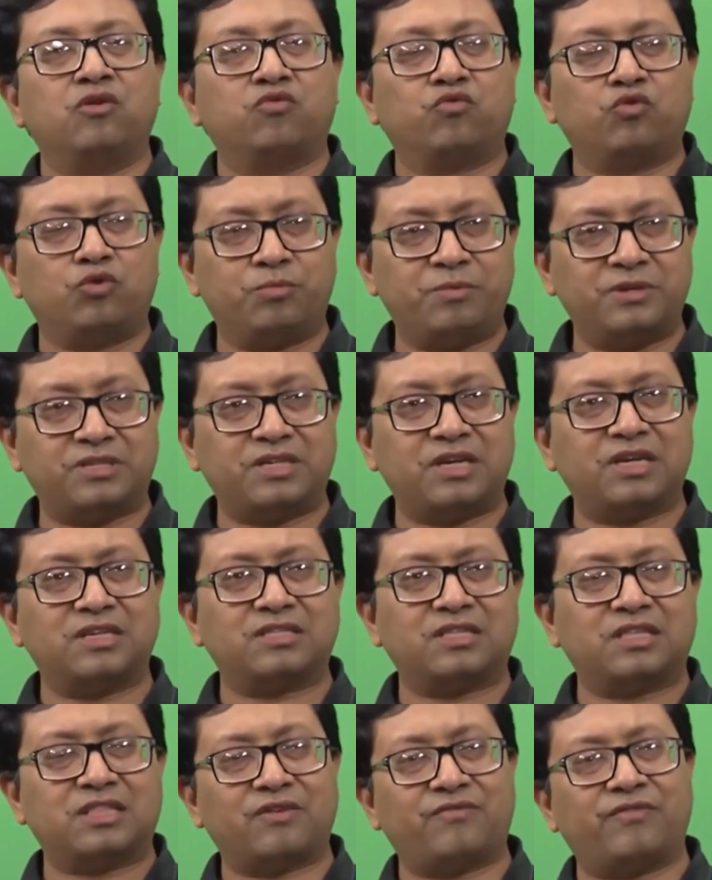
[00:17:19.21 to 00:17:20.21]
would be
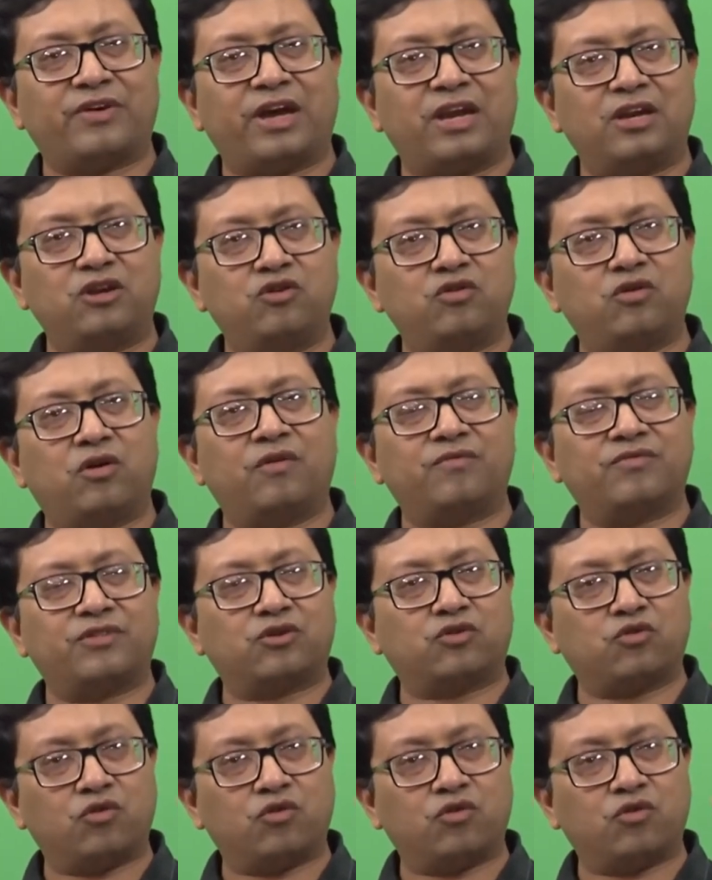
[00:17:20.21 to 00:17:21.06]
such that the value of that